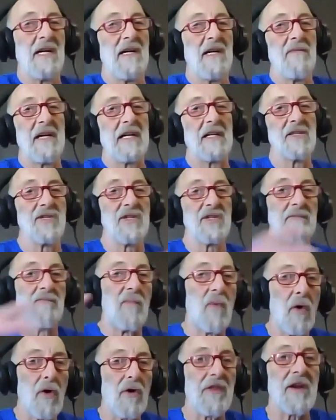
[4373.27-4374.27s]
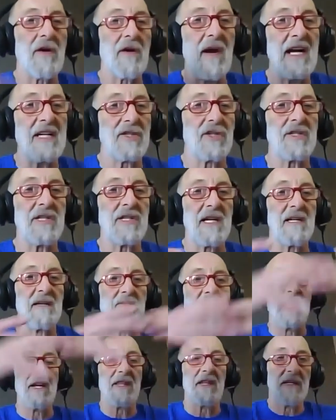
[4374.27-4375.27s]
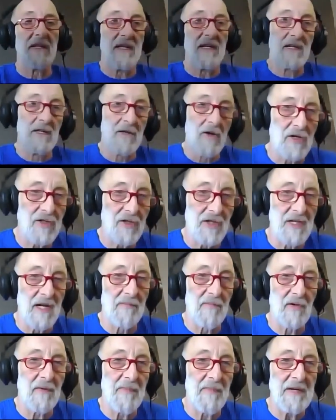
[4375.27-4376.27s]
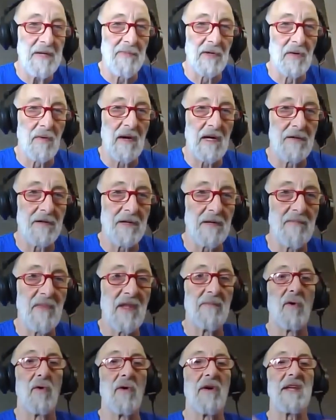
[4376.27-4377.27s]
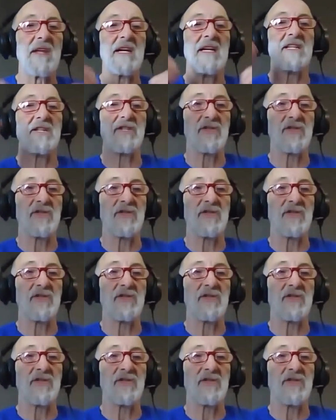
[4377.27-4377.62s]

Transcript: because the more they're agitated by the larger number of people around them, the more they